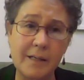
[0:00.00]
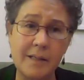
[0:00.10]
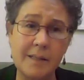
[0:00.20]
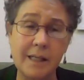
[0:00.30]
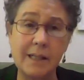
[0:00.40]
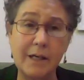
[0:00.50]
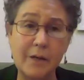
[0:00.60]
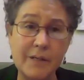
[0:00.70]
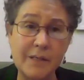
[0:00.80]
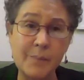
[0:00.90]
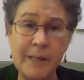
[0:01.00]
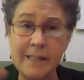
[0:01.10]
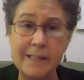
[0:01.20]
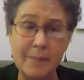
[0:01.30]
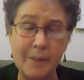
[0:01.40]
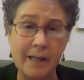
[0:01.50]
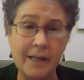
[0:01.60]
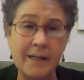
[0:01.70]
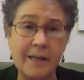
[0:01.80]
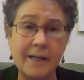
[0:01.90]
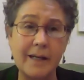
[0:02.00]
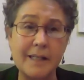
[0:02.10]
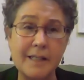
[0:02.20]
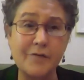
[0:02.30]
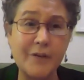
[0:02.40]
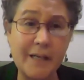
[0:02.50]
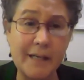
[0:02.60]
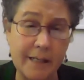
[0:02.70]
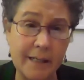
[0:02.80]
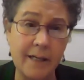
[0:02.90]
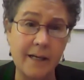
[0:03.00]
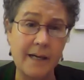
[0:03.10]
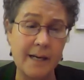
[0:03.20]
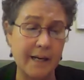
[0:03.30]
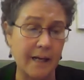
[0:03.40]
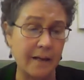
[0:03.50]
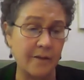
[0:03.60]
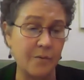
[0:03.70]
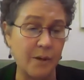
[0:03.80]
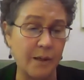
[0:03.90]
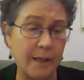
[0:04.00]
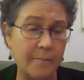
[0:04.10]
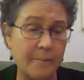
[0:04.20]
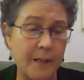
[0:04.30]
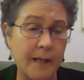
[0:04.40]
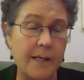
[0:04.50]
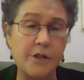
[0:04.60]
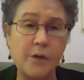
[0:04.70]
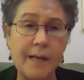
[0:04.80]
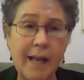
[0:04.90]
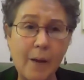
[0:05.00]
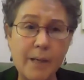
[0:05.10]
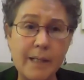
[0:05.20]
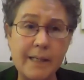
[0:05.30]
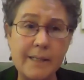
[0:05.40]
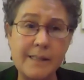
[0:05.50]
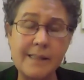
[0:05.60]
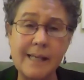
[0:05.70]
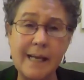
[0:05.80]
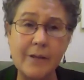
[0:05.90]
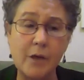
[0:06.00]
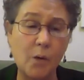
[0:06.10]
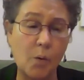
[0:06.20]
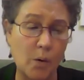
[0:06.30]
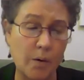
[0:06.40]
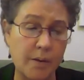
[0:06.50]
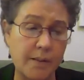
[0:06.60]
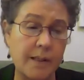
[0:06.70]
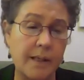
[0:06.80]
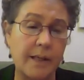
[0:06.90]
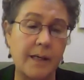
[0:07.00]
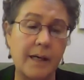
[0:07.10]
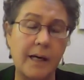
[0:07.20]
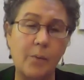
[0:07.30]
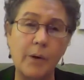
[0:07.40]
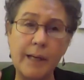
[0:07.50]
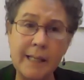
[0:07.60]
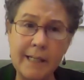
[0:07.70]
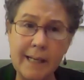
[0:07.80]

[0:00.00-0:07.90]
declare this pandemic defeated in California. So now we need to stay the course. We're in an